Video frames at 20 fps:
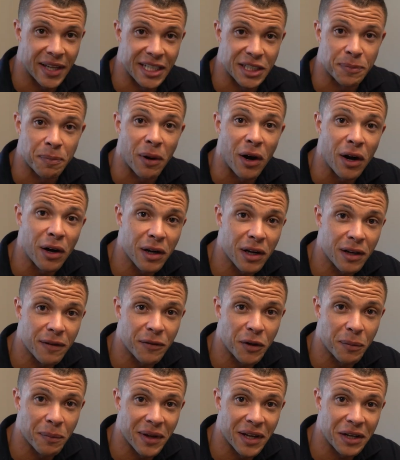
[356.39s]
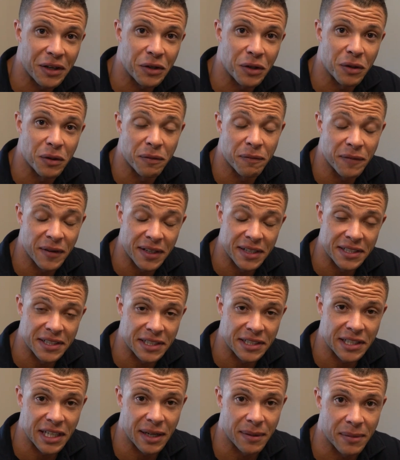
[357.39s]
As part of your medical and fitness
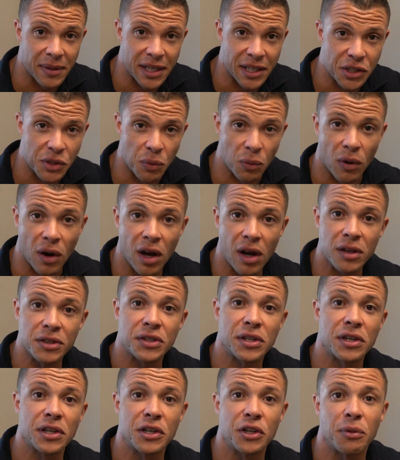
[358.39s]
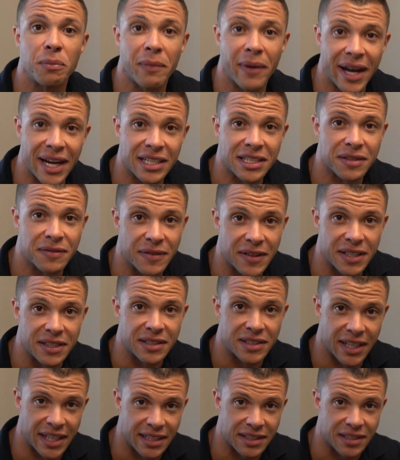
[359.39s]
examination, we're also going to do mass
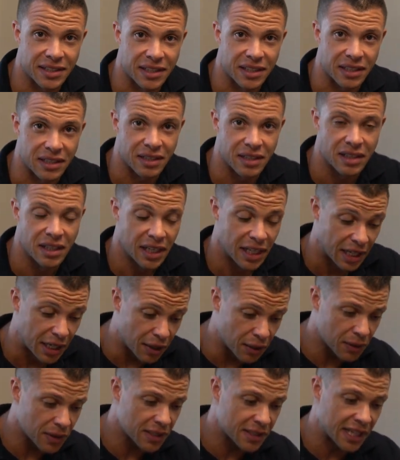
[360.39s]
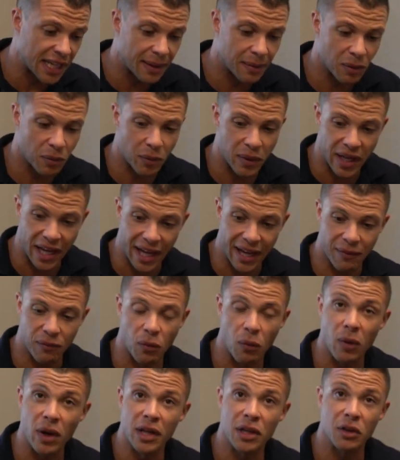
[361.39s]
fit testing. Here on the table, we have
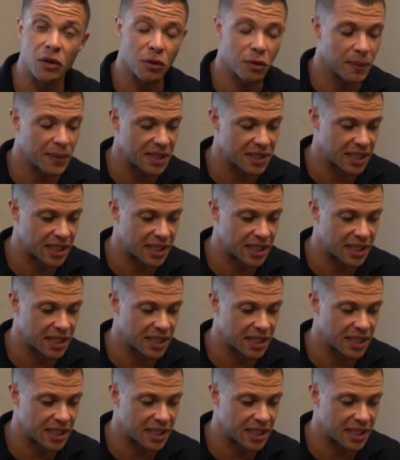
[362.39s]
what you will be